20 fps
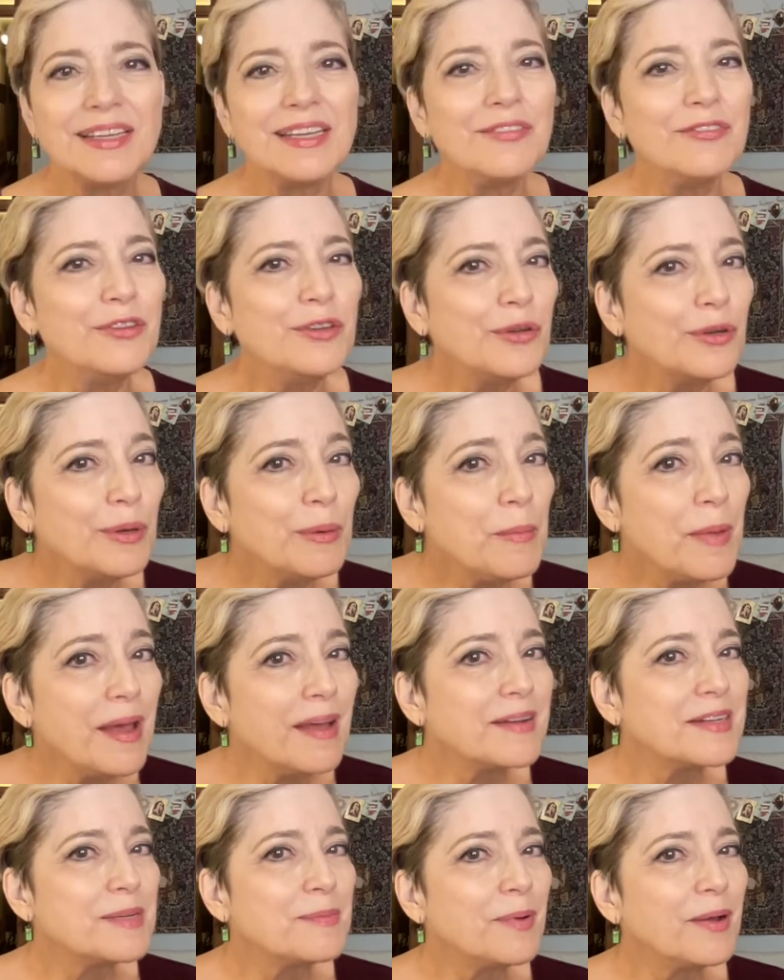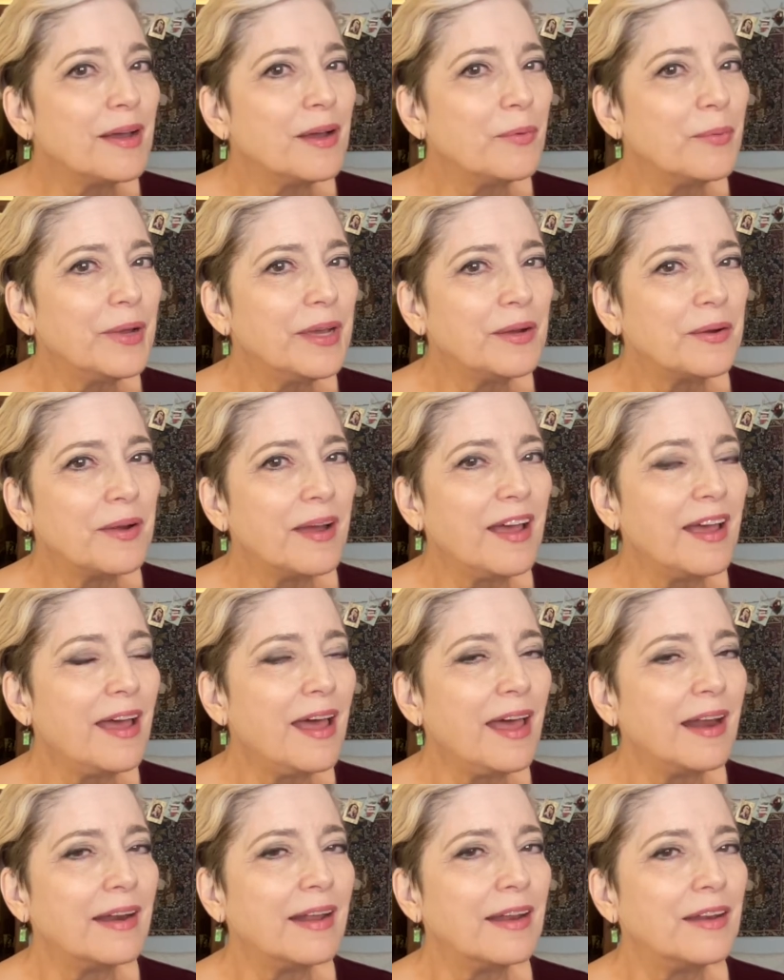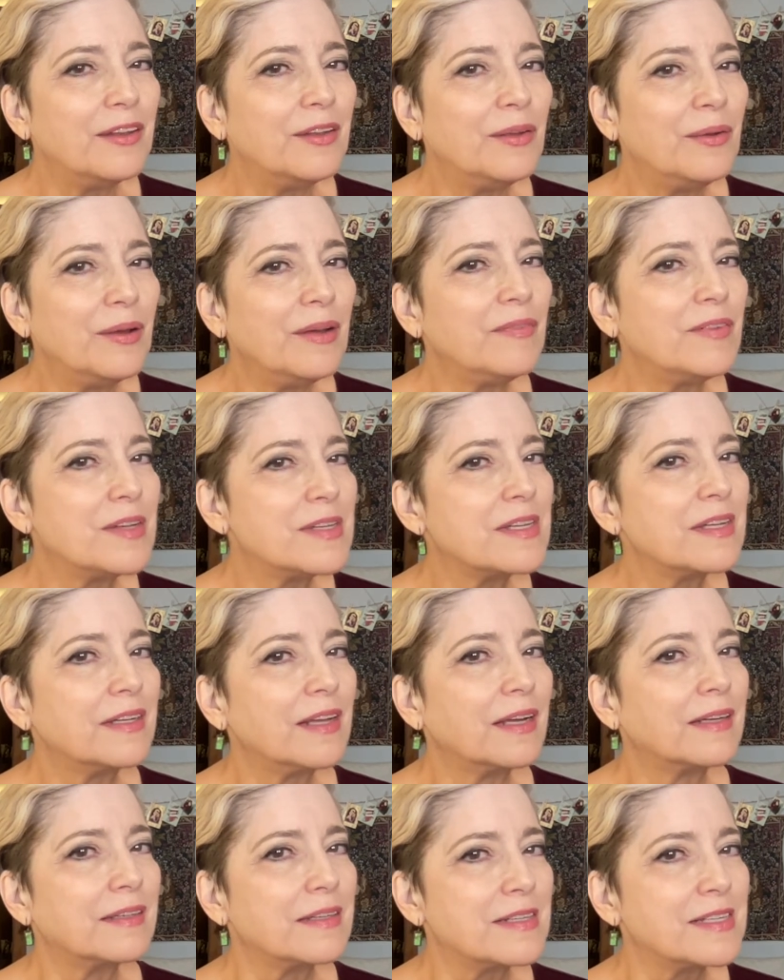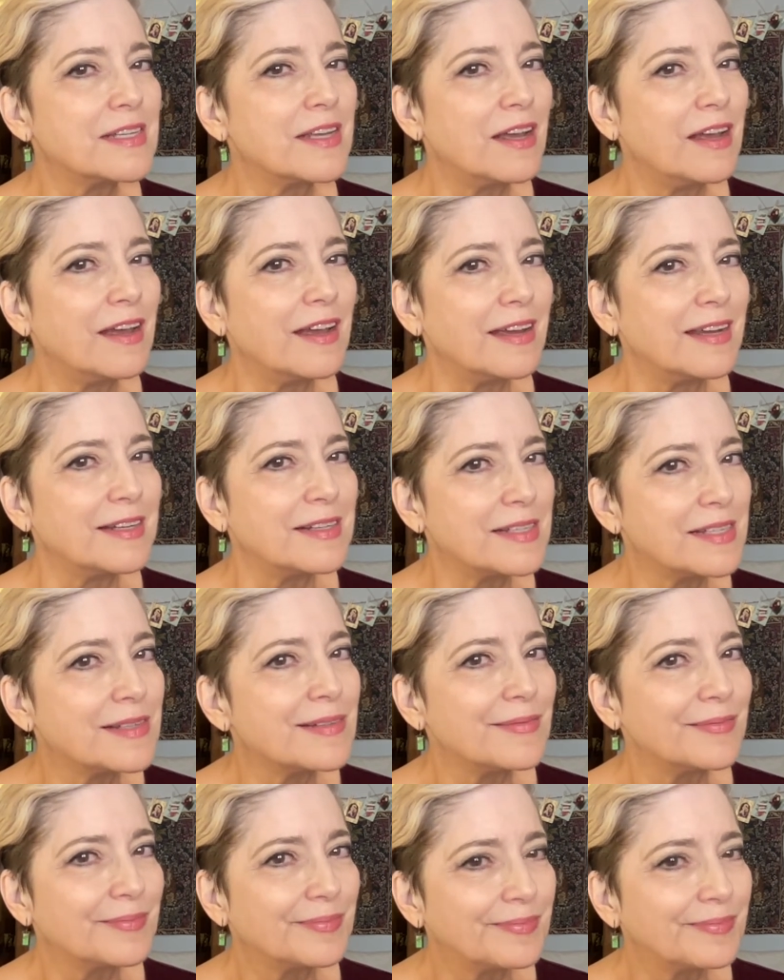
if you're about to buy a wig or a hat and you have to select a size,